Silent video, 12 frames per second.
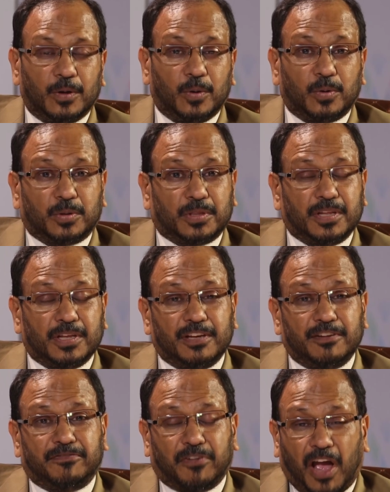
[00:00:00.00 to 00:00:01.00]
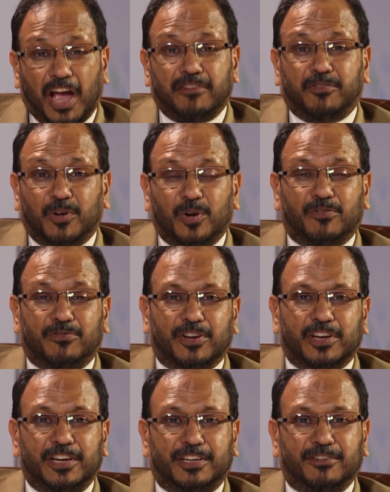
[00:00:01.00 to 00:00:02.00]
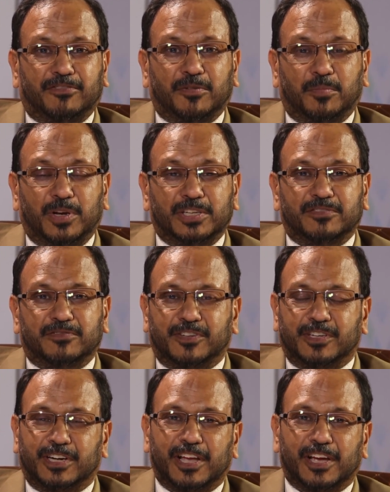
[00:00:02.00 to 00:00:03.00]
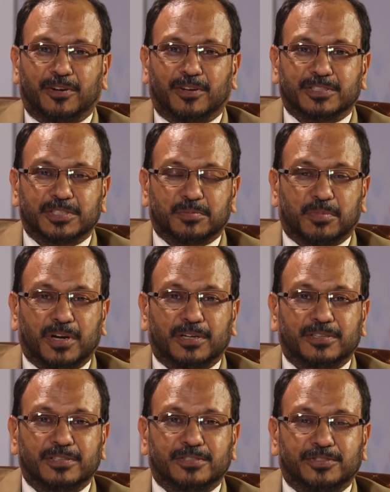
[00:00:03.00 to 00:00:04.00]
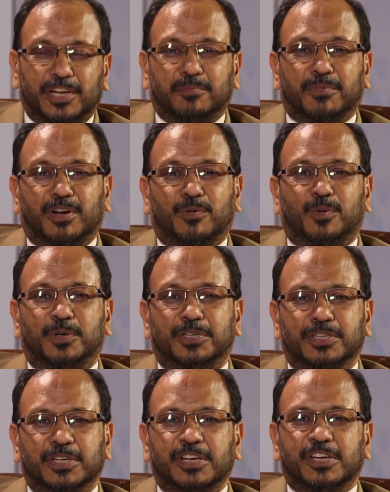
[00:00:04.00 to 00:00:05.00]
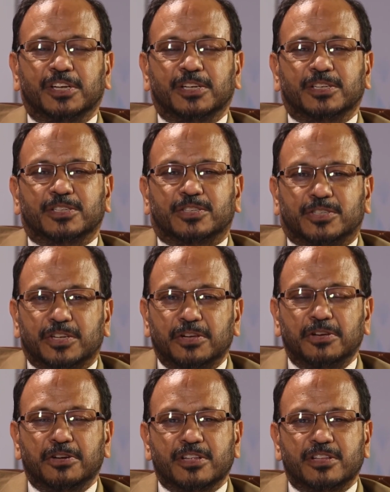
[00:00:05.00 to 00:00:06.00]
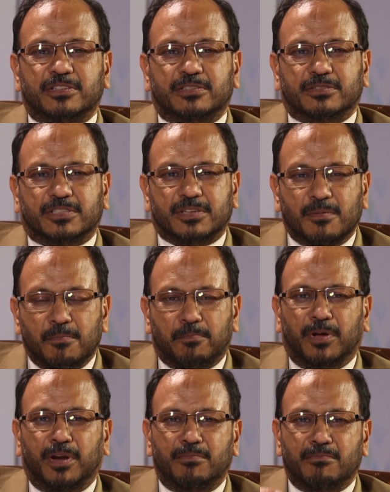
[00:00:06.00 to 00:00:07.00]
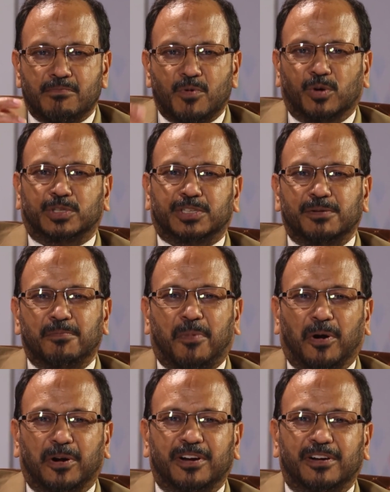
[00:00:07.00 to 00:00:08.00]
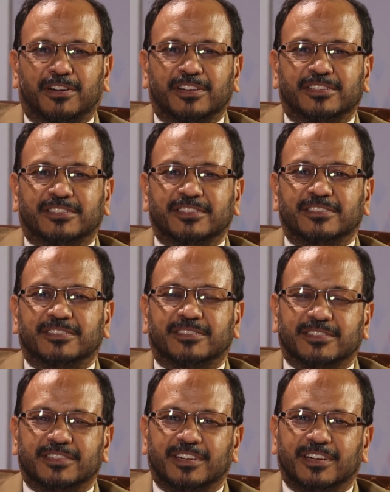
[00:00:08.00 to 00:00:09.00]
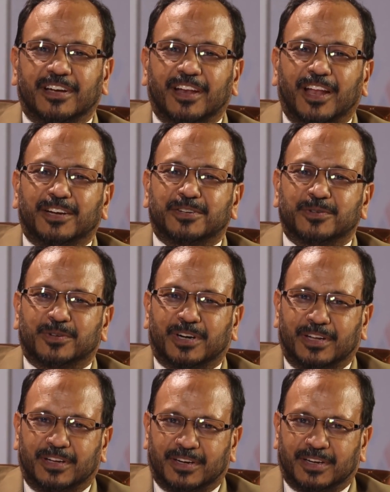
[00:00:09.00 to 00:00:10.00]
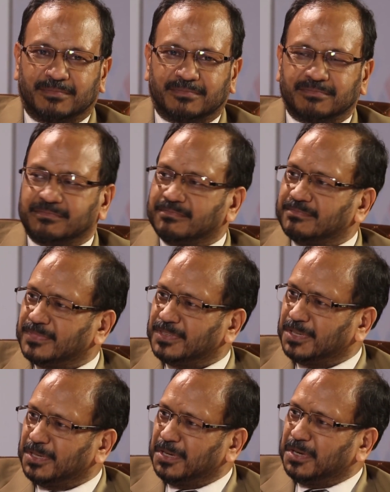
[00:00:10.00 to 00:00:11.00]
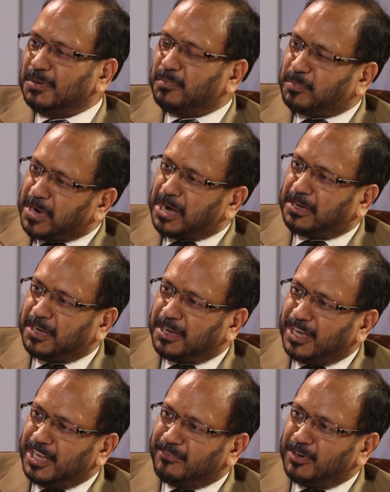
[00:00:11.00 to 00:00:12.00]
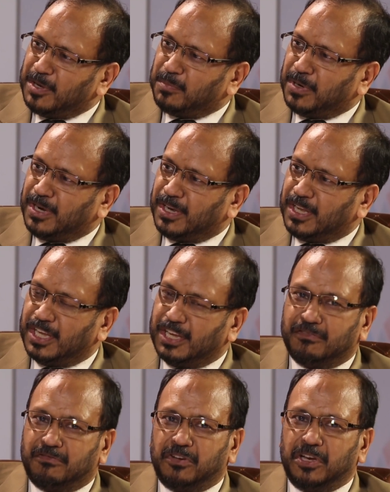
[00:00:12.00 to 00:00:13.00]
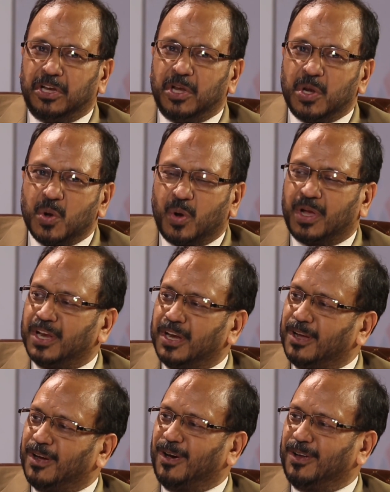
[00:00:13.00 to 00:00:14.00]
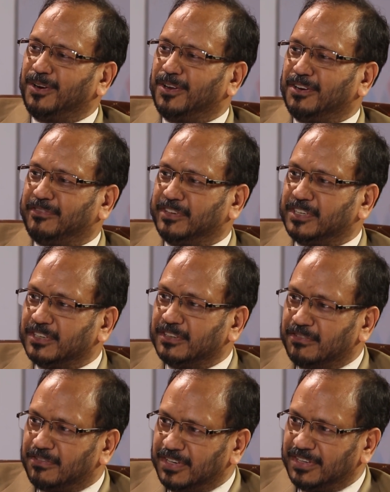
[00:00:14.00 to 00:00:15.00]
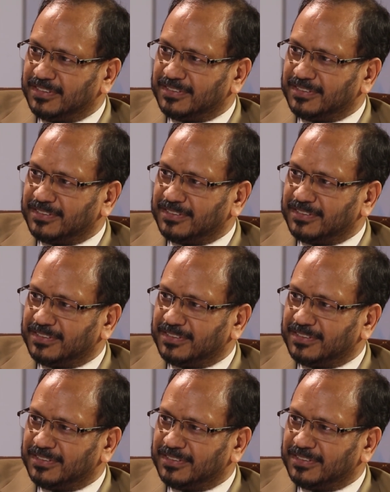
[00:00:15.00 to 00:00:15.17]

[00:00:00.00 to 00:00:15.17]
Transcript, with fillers: Look, if I have to look for atrial fibrillation for a diagnosis practice, take my words, single, simple, most important test is electrocardiogram. Practically available every nook and corner of a country,